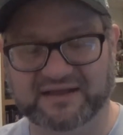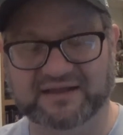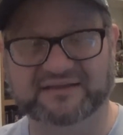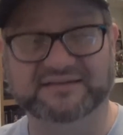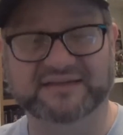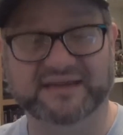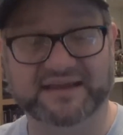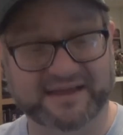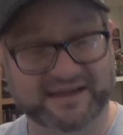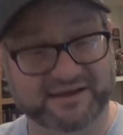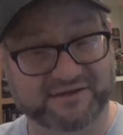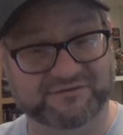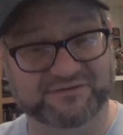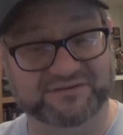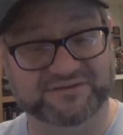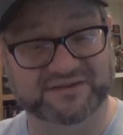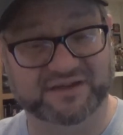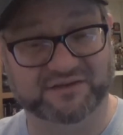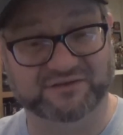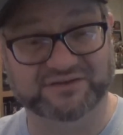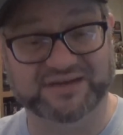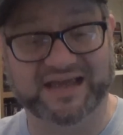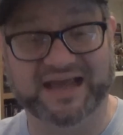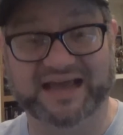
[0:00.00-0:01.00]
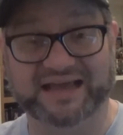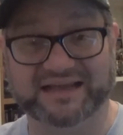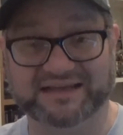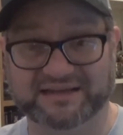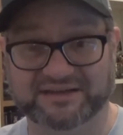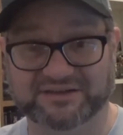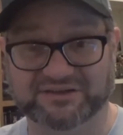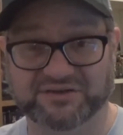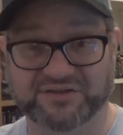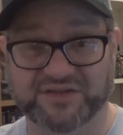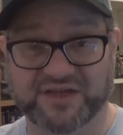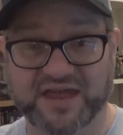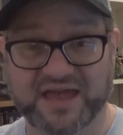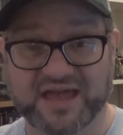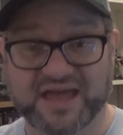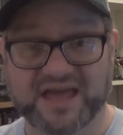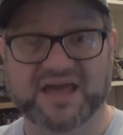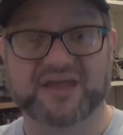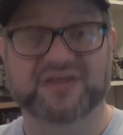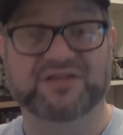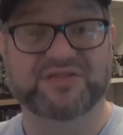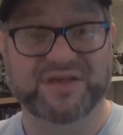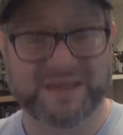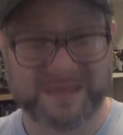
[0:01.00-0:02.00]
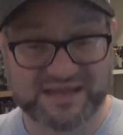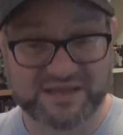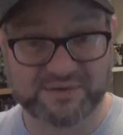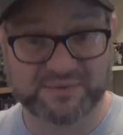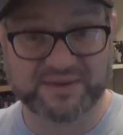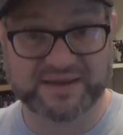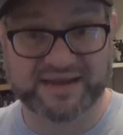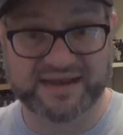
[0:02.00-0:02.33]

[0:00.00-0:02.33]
take care of yourselves and each other. Thank you